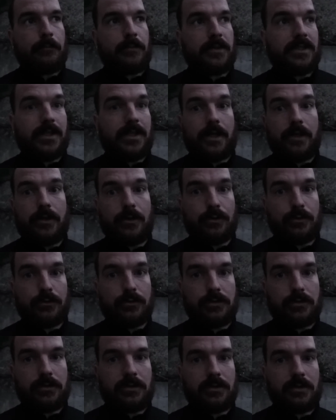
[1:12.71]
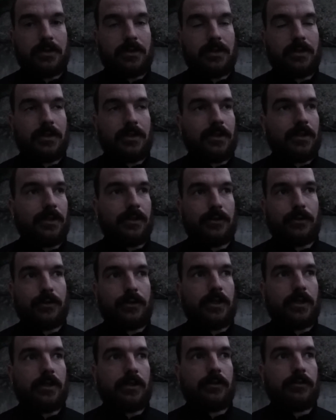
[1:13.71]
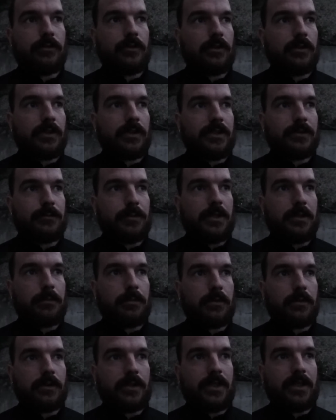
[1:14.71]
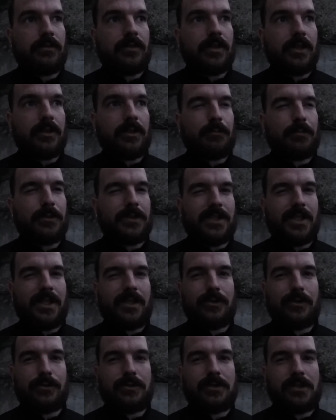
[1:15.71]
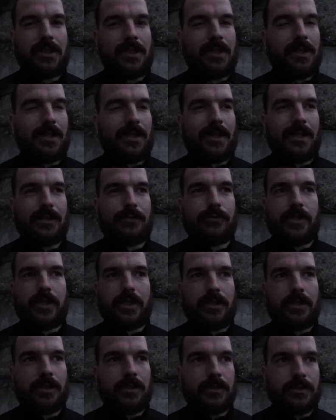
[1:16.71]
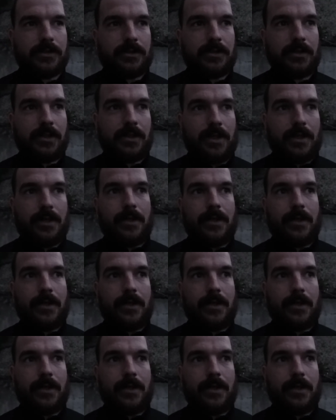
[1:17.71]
potatoes. You know, you hear of all these people giving up potatoes. It's ridiculous.